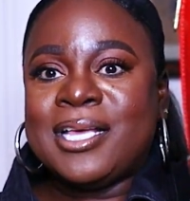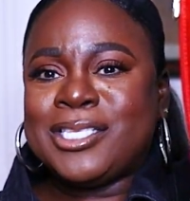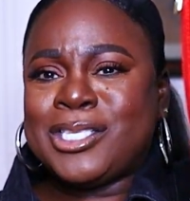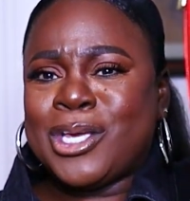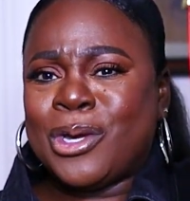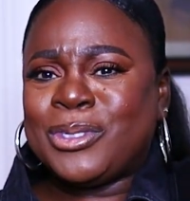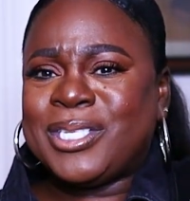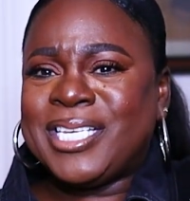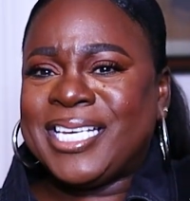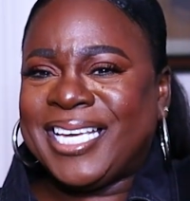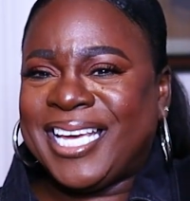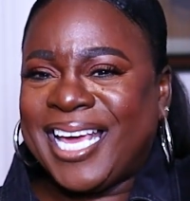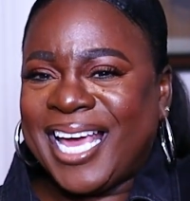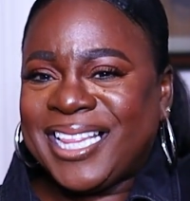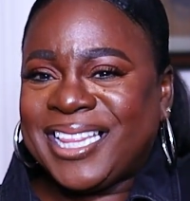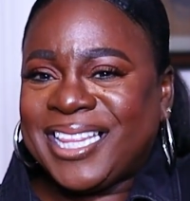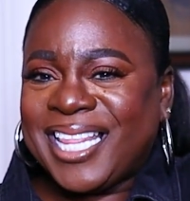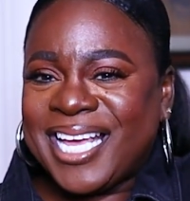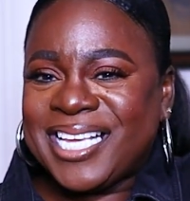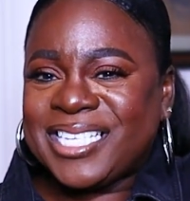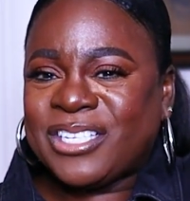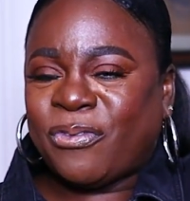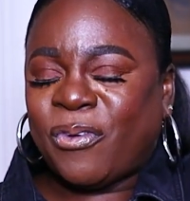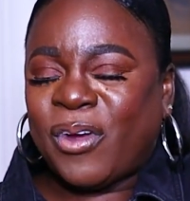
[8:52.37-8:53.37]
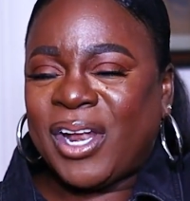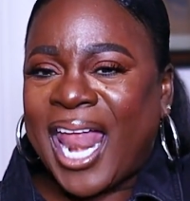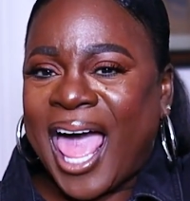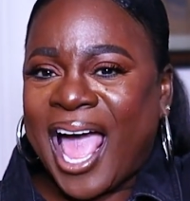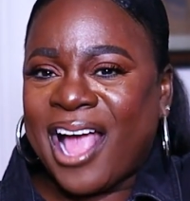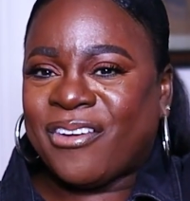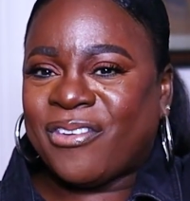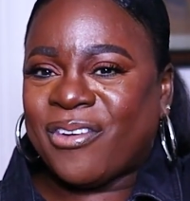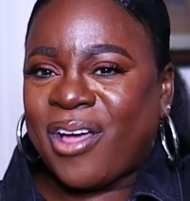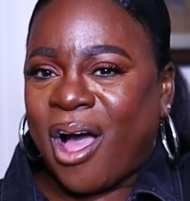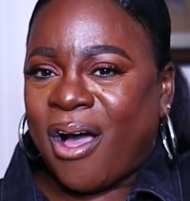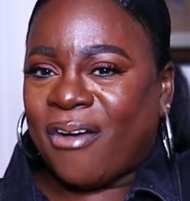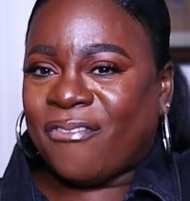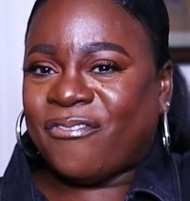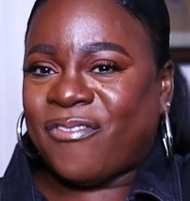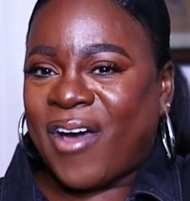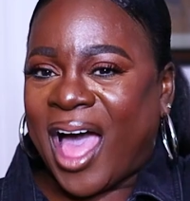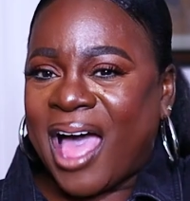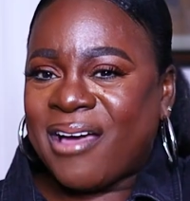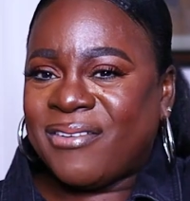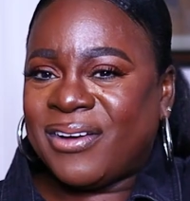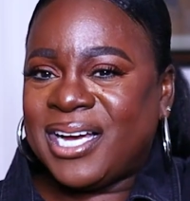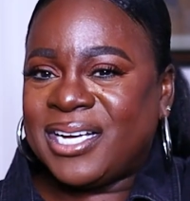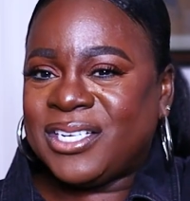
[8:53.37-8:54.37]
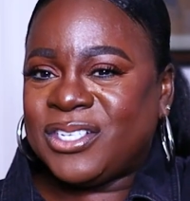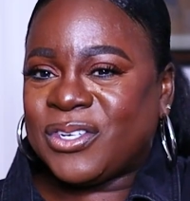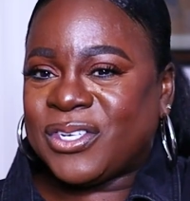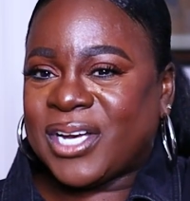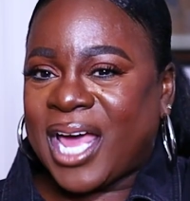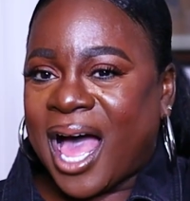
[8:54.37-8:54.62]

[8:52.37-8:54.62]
So to get this for like $500,